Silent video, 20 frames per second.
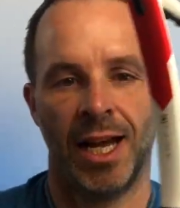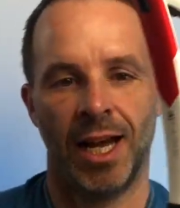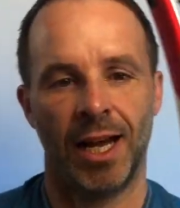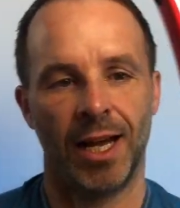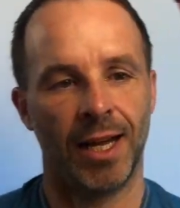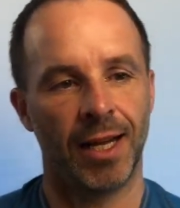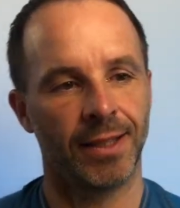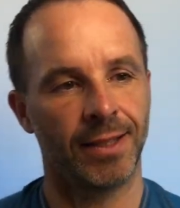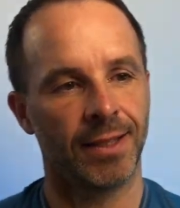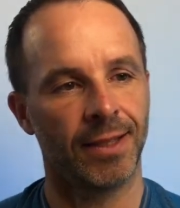
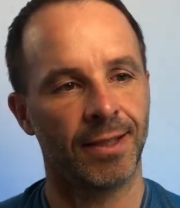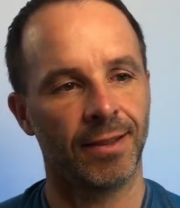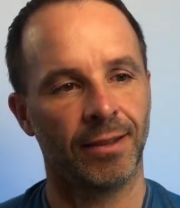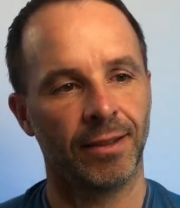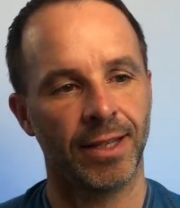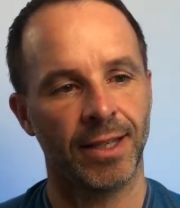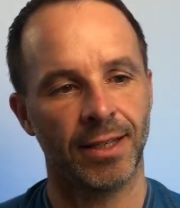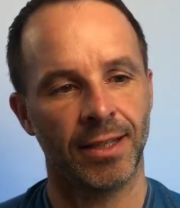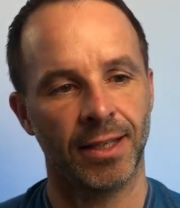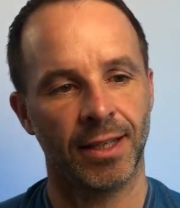uh,
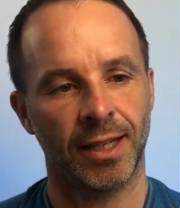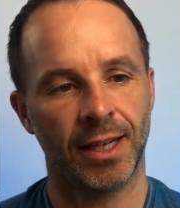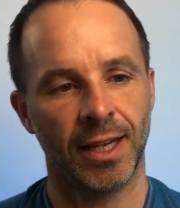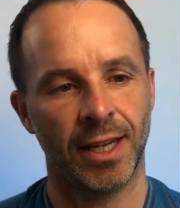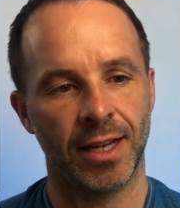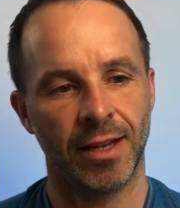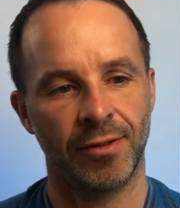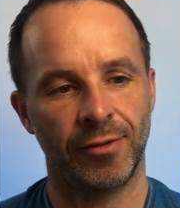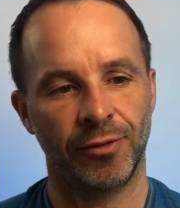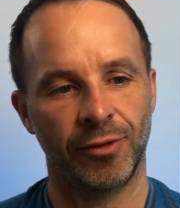designed to
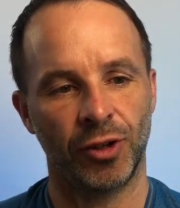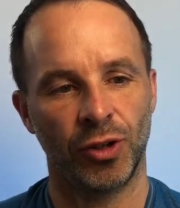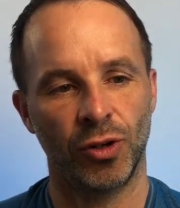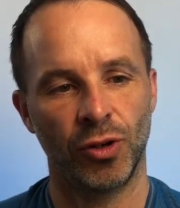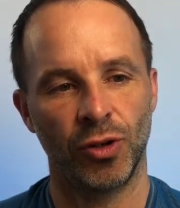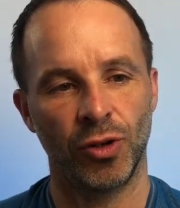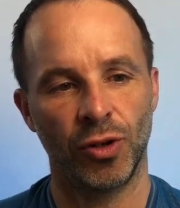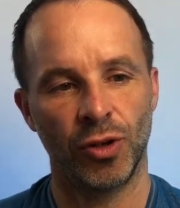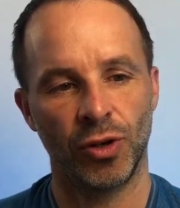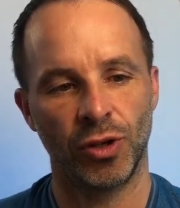give
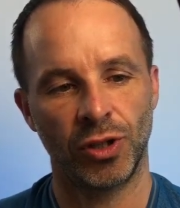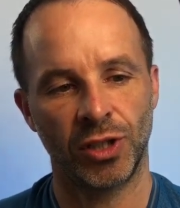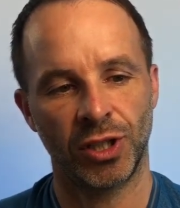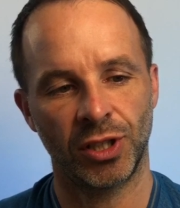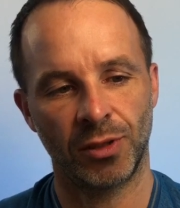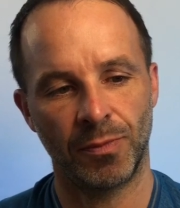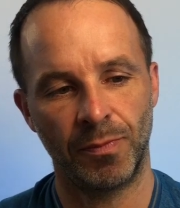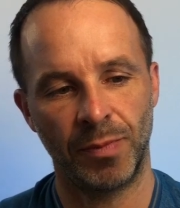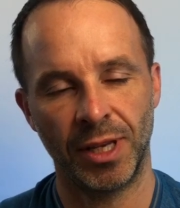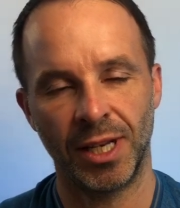good
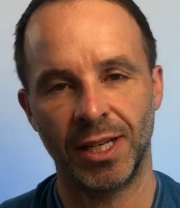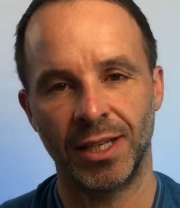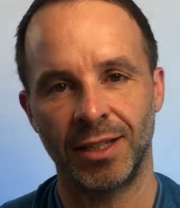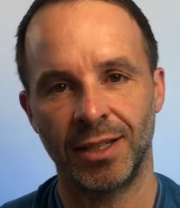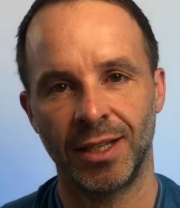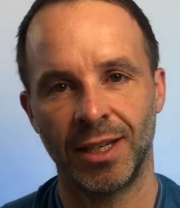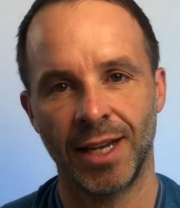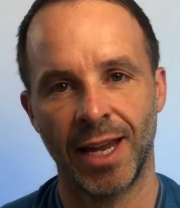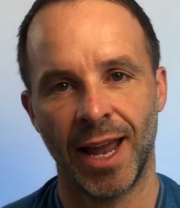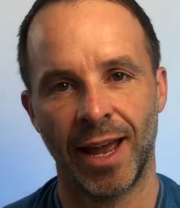
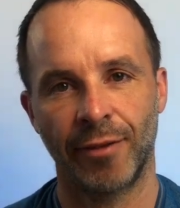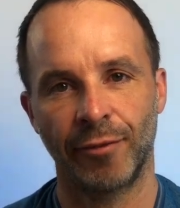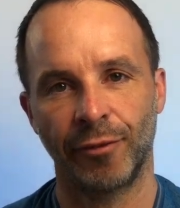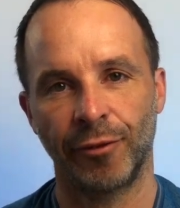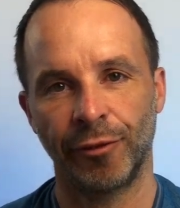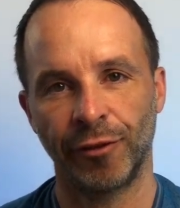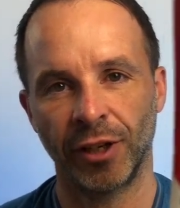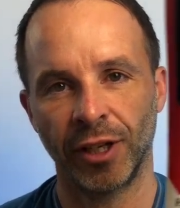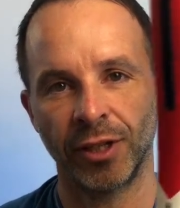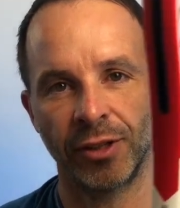stability and
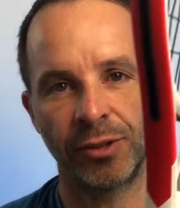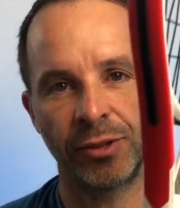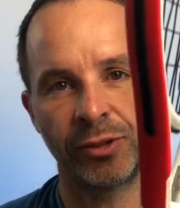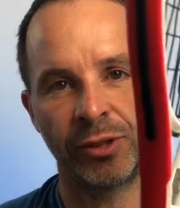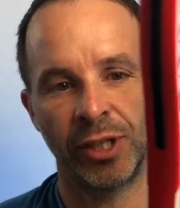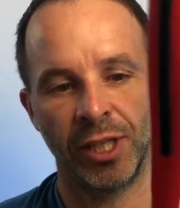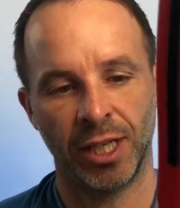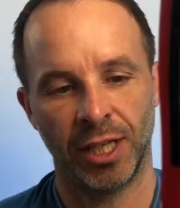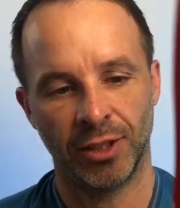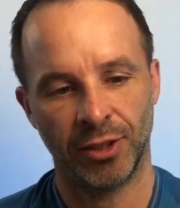feel.